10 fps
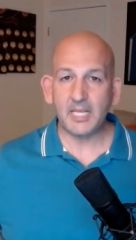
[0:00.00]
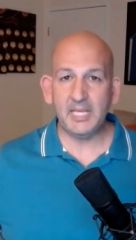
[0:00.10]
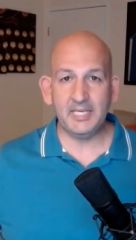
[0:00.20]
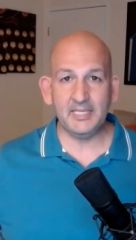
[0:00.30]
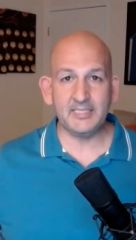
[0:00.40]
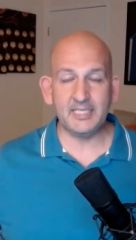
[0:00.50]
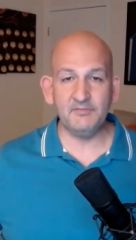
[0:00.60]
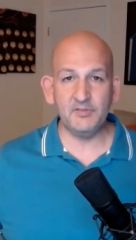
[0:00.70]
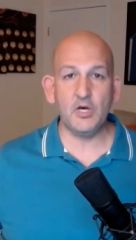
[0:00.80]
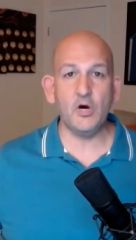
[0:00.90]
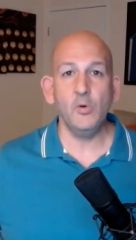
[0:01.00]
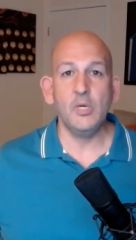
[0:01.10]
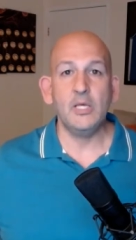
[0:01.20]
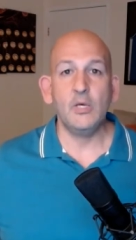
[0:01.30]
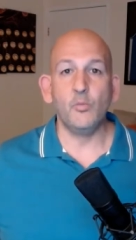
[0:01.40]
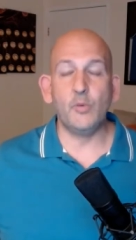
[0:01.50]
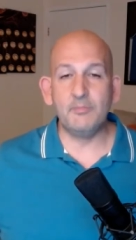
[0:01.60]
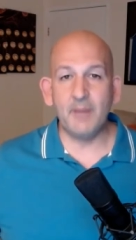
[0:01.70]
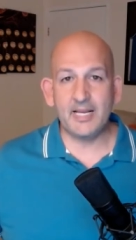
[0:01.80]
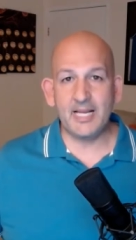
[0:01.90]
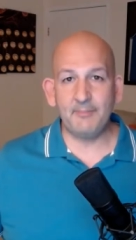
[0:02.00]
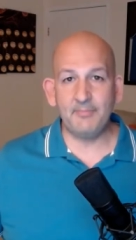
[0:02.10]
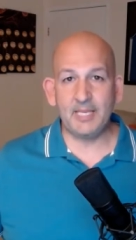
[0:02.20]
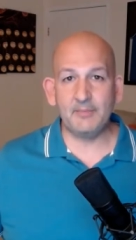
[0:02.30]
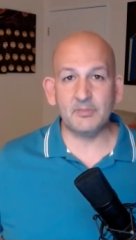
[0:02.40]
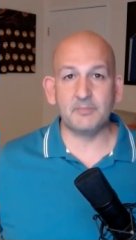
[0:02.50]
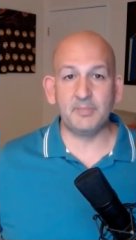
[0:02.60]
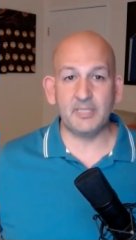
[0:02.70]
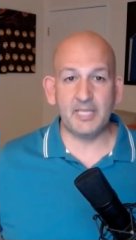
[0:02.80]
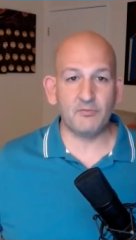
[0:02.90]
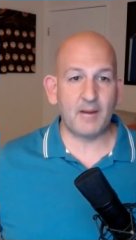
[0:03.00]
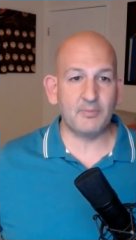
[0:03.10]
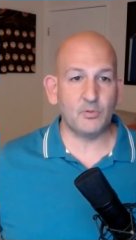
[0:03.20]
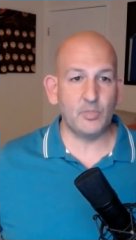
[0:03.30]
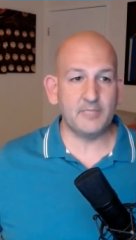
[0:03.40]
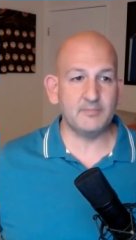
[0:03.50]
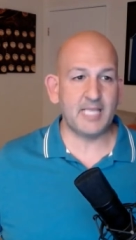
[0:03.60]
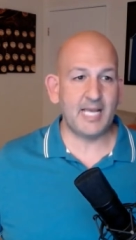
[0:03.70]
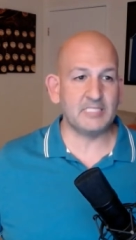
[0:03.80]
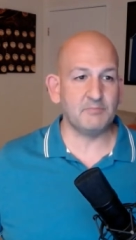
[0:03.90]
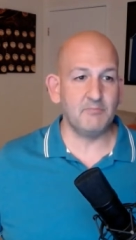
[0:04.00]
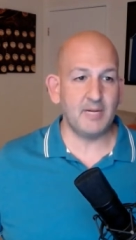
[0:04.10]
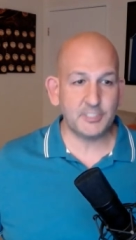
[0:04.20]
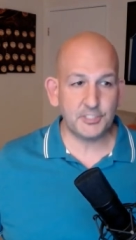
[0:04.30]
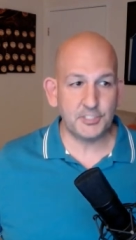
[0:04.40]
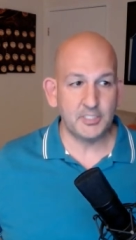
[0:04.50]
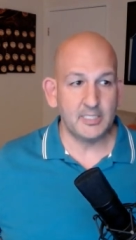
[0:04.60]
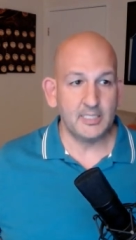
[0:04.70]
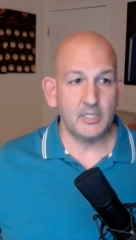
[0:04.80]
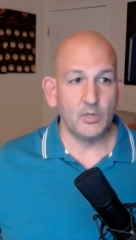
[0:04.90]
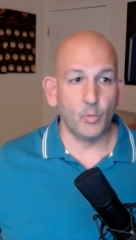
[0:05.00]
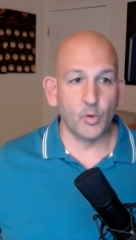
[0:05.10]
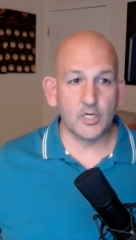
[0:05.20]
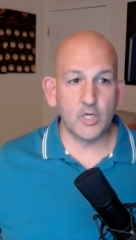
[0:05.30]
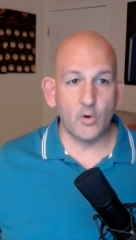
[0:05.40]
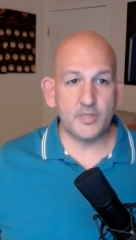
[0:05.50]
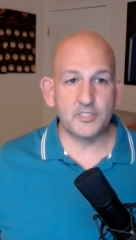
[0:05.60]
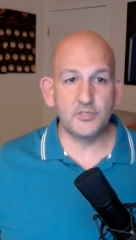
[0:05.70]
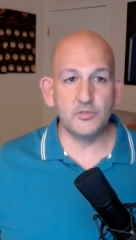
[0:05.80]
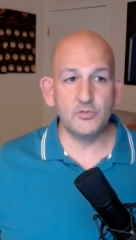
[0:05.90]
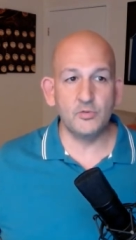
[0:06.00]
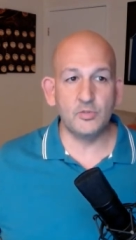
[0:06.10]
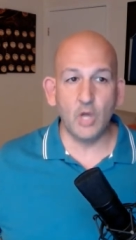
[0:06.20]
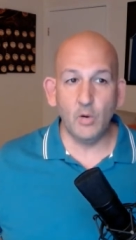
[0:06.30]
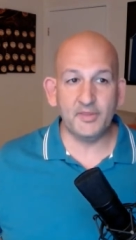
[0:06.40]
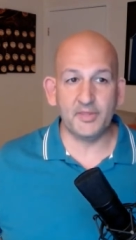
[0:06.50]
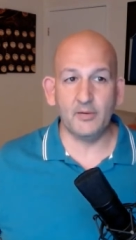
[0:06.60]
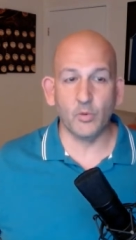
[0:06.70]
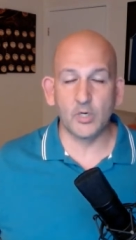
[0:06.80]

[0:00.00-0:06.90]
And even though we might not be able to play Robert Williams as much, we're going to go with it.